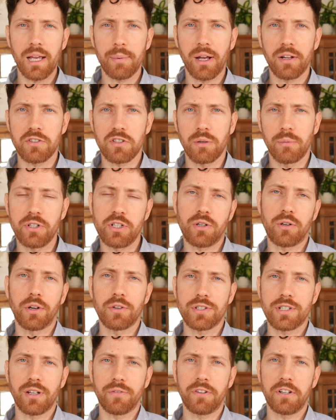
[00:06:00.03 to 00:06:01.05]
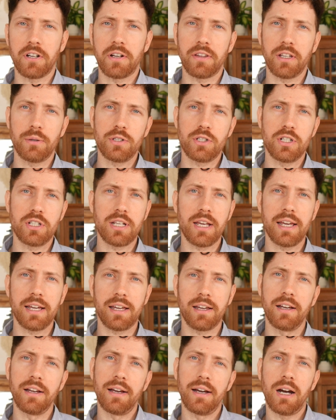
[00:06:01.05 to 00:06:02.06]
about so much gross stuff here, I think we should
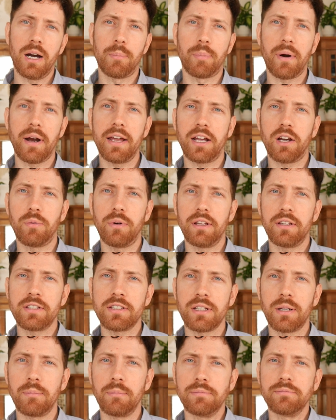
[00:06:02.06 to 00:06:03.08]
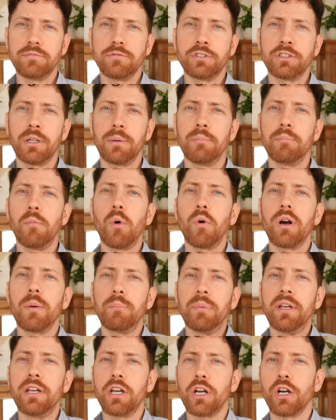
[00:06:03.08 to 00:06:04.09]
take a break with some some more
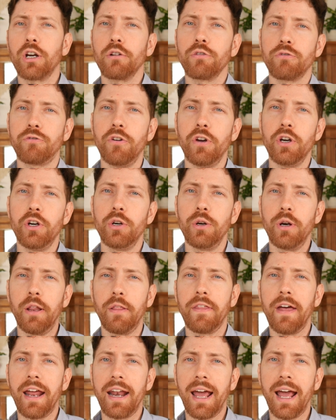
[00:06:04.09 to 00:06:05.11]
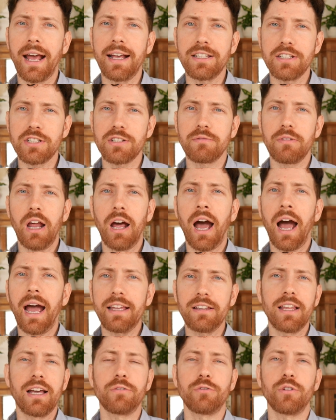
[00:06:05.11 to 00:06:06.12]
pure food that has high
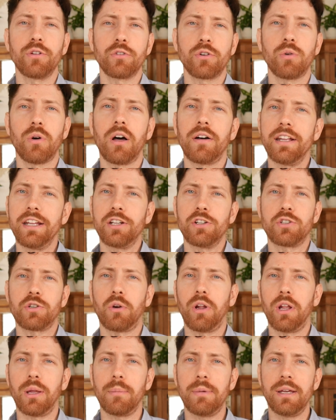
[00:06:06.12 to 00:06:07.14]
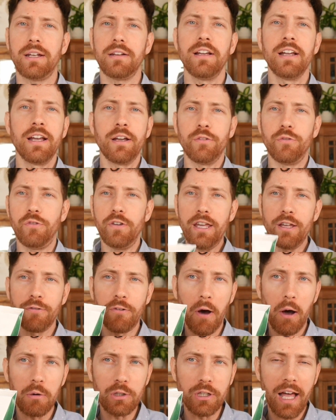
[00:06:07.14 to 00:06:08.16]
level of quality control. I mean,
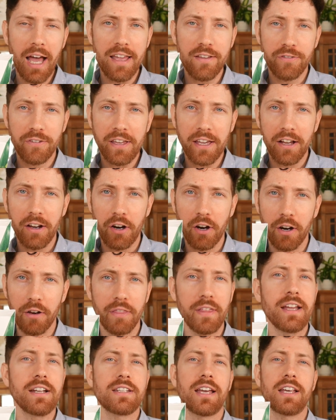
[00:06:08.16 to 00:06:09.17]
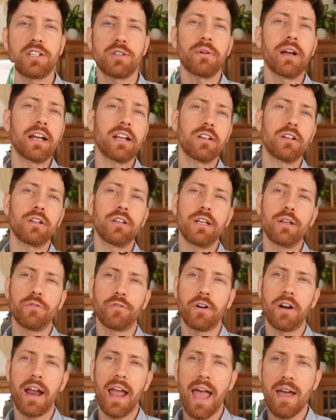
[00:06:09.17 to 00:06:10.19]
Vivo Life here, they test regularly
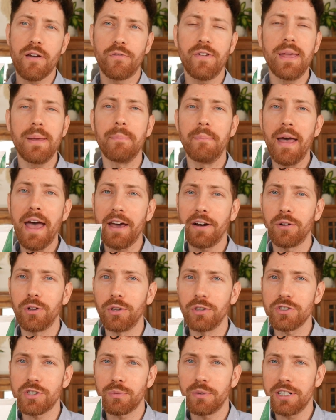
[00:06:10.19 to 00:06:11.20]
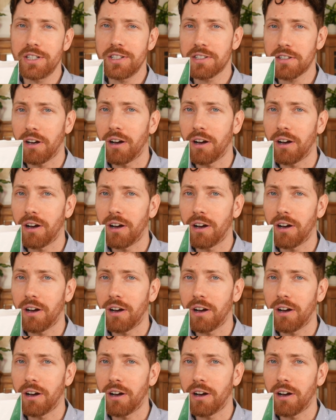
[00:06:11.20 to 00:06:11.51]
for heavy metals, which is